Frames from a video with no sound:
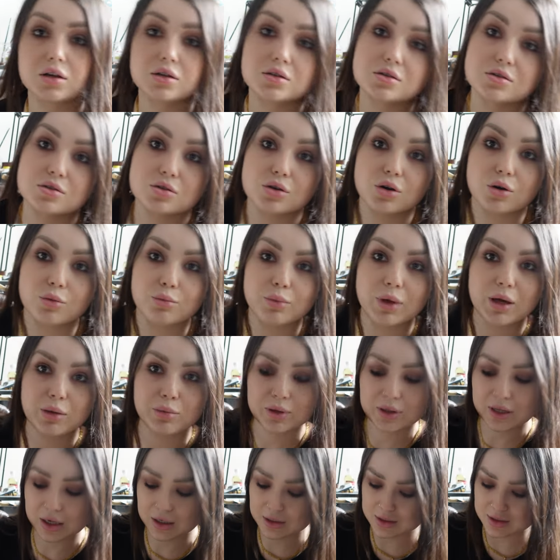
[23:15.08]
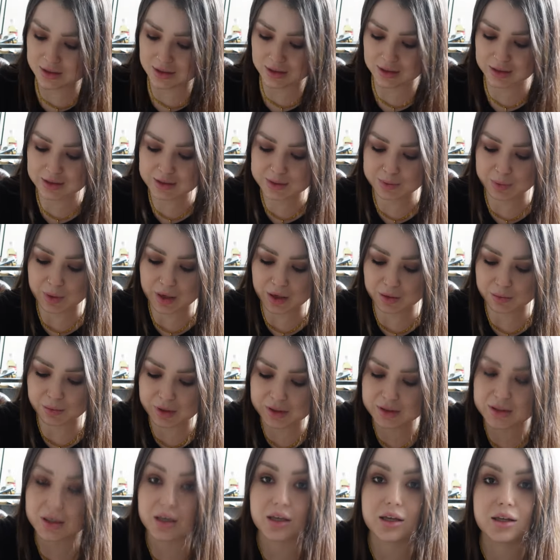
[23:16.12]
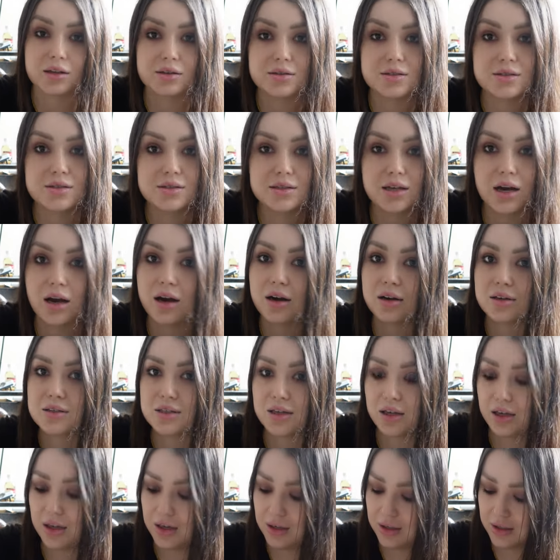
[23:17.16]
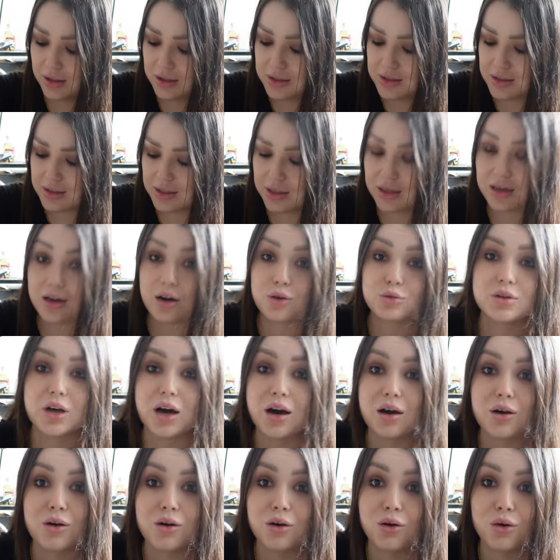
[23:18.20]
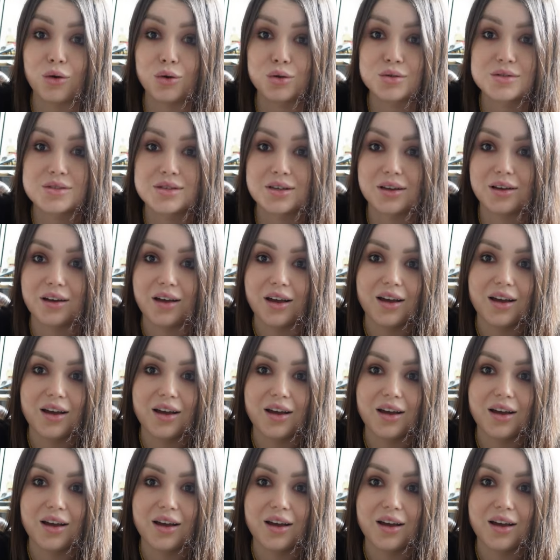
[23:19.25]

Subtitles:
So maybe that's an experiment I can start and let's see how that goes.